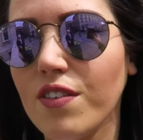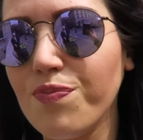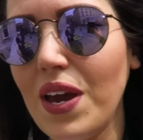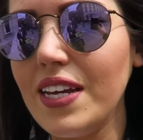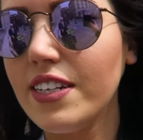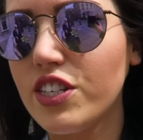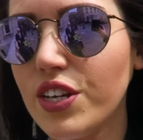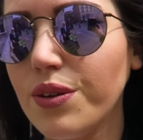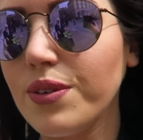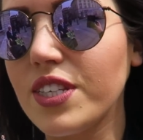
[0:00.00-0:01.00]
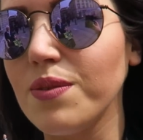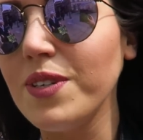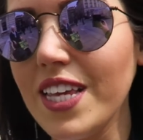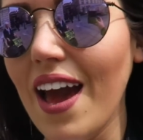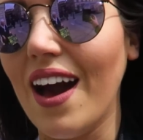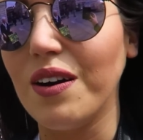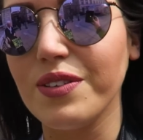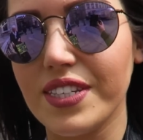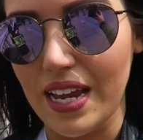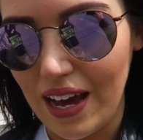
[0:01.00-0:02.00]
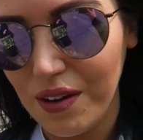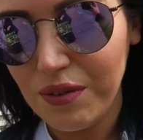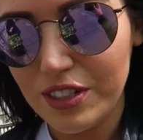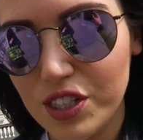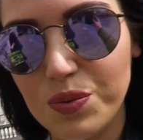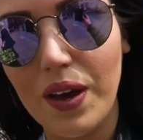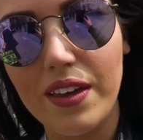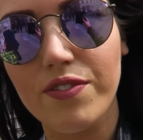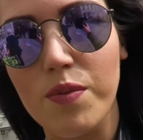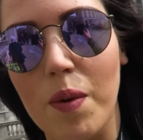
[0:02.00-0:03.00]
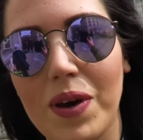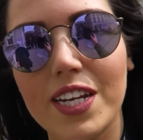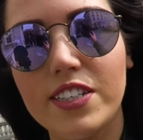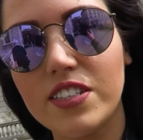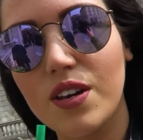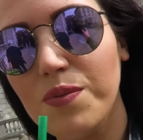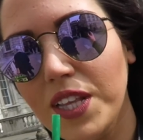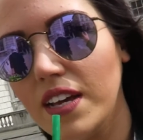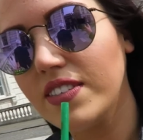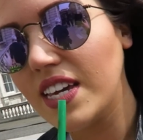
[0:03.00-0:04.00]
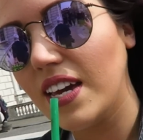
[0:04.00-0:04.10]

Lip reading: I've made it to Somerset House now, just waiting for my manager to come and let us